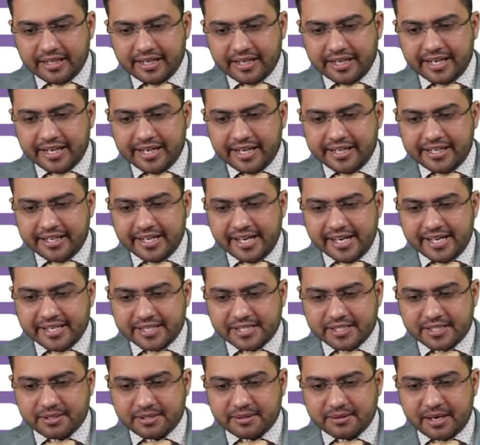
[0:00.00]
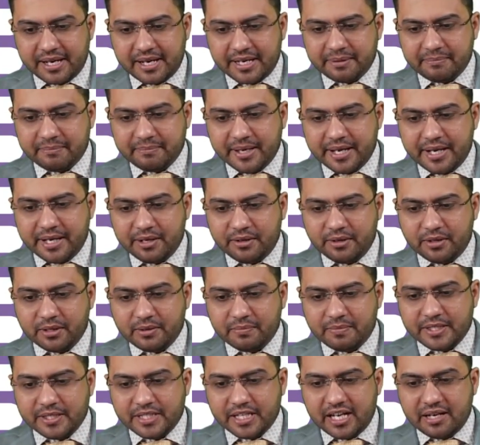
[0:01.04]
Again, yes, very good.
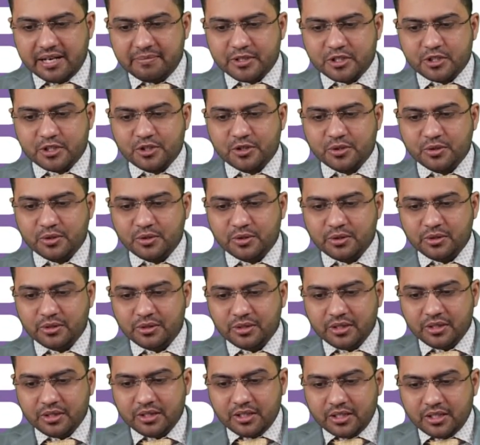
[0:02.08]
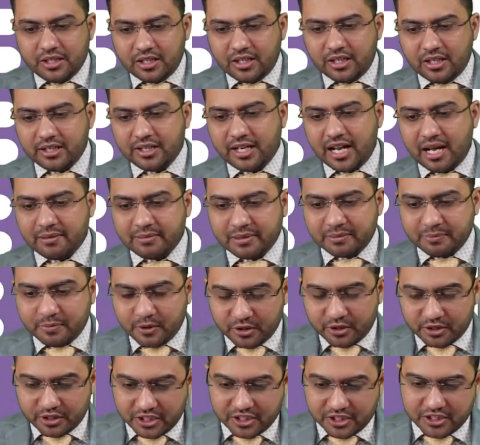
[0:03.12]
Vijay Vishnu,
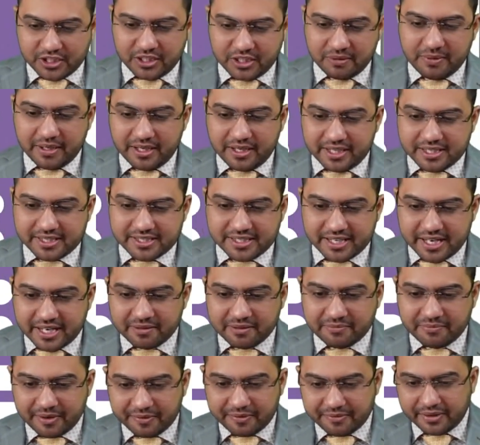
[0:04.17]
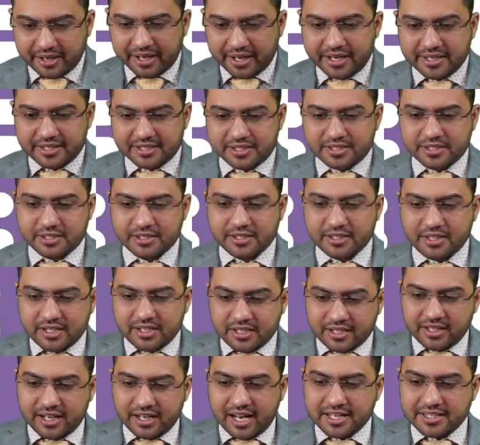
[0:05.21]
Namapurti CB is saying preference.
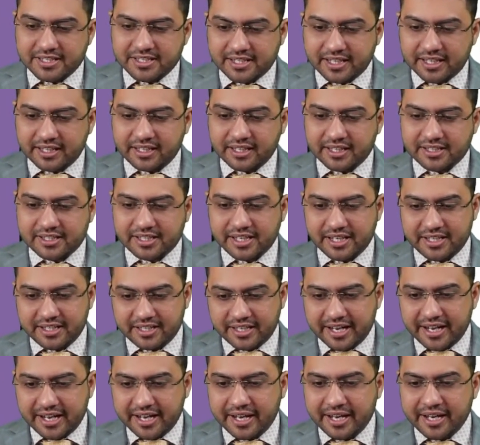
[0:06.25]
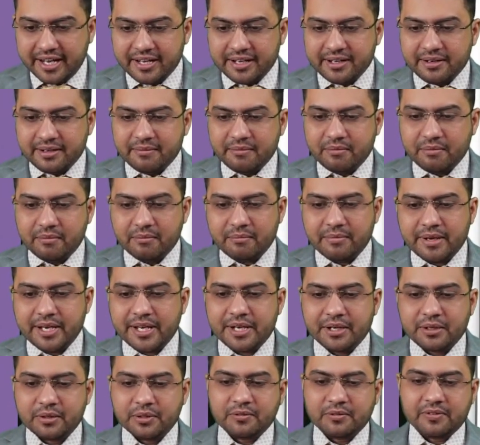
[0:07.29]
Raj Sekhar saying A.
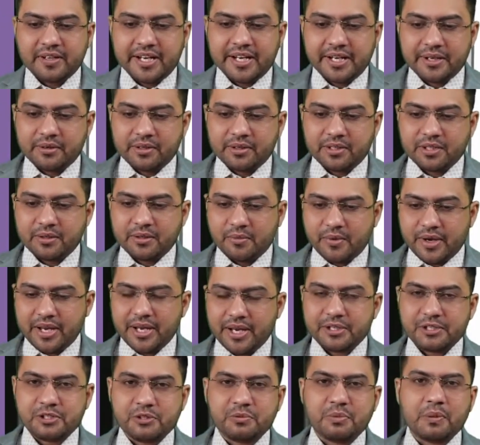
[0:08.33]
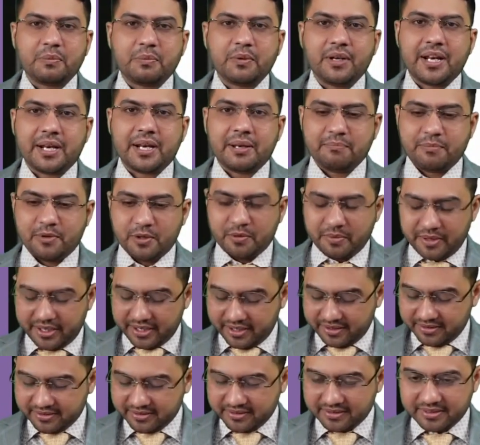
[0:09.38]
Very good, very good. The way you people are
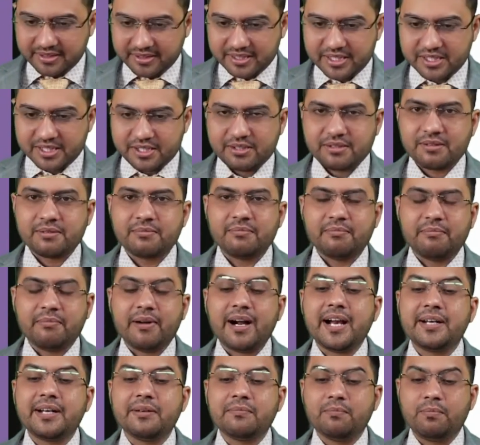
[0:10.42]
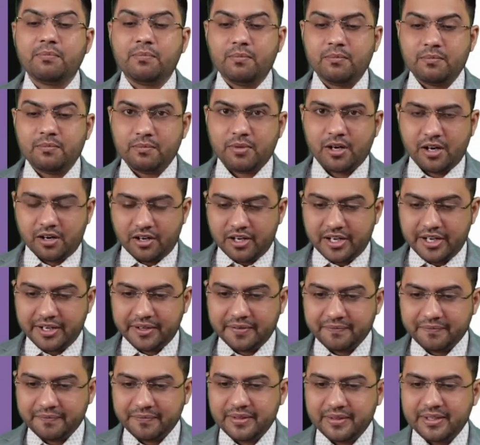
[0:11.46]
improving is
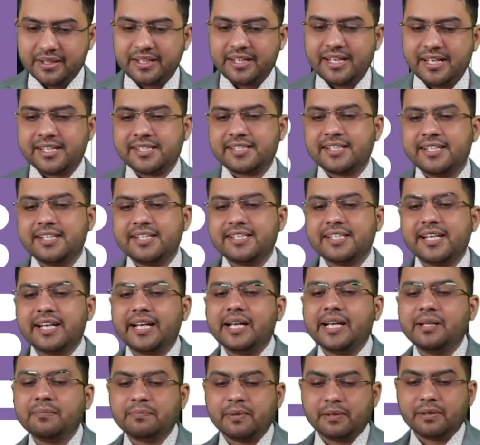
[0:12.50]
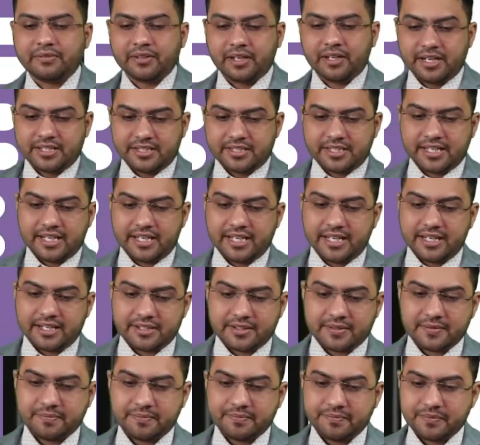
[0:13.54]
mind-boggling. Yes, it is again preference
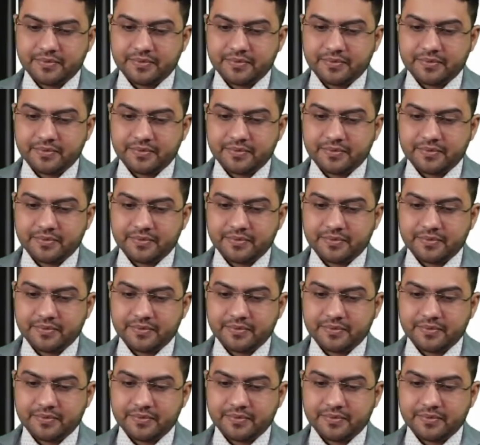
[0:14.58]
shares.